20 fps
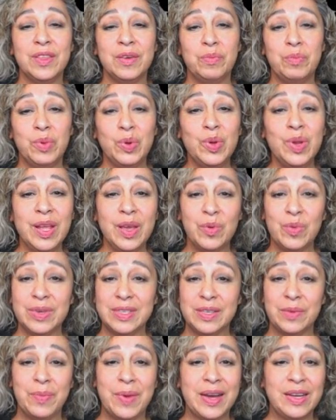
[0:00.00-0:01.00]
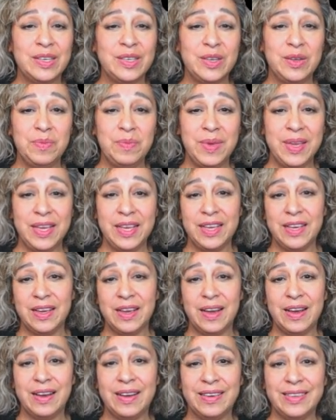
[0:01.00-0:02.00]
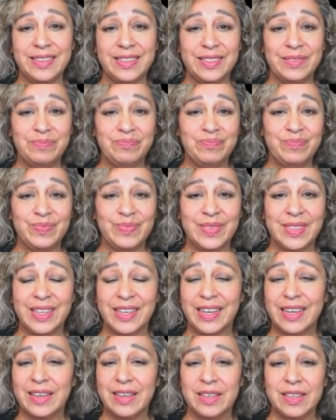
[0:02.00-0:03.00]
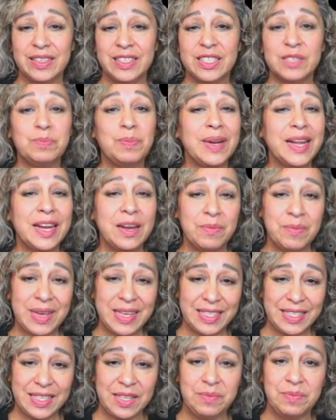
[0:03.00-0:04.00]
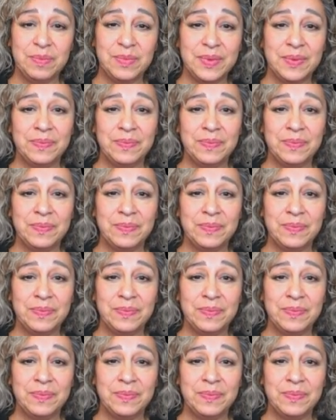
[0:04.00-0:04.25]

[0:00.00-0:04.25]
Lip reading: booty was about to be split amongst them.